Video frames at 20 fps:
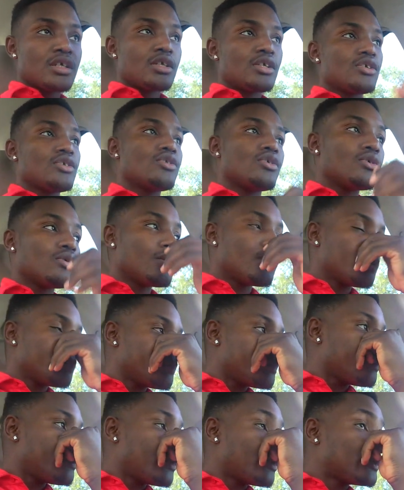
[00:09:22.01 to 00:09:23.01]
You know,
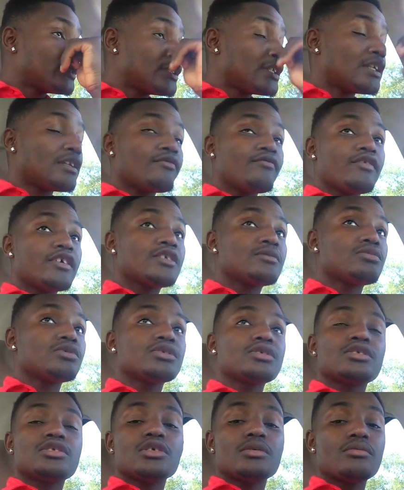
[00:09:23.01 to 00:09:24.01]
post it in
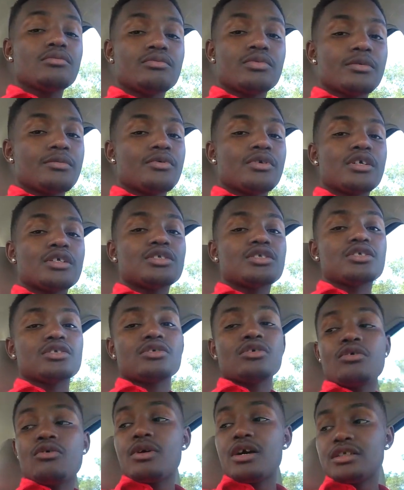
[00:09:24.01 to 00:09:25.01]
Facebook. Some people can just
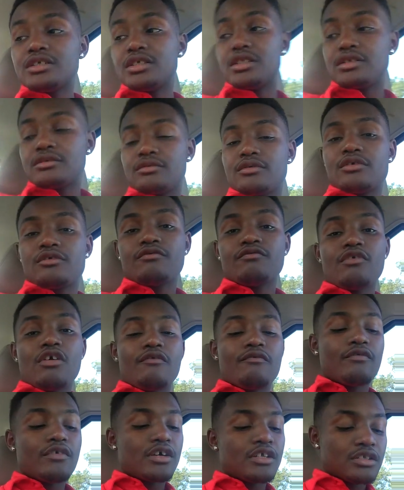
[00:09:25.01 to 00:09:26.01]
go watch it for
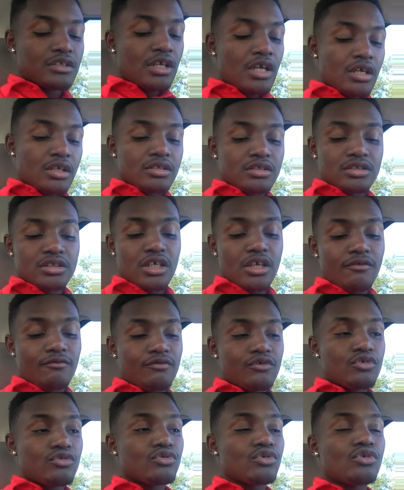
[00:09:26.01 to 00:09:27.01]
fun. If
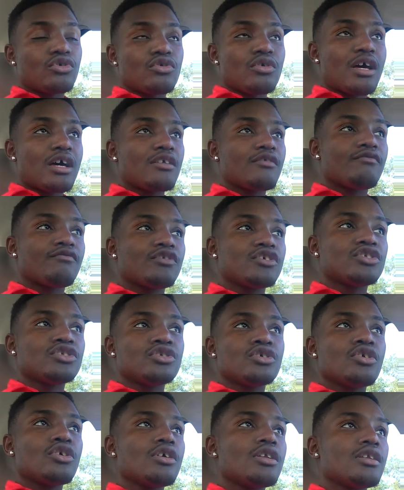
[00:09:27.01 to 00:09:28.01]
you don't know how to fix
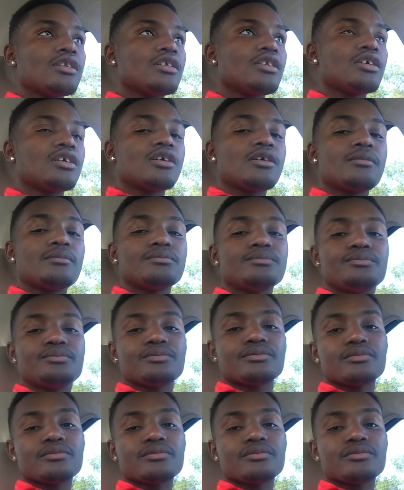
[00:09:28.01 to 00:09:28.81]
your um,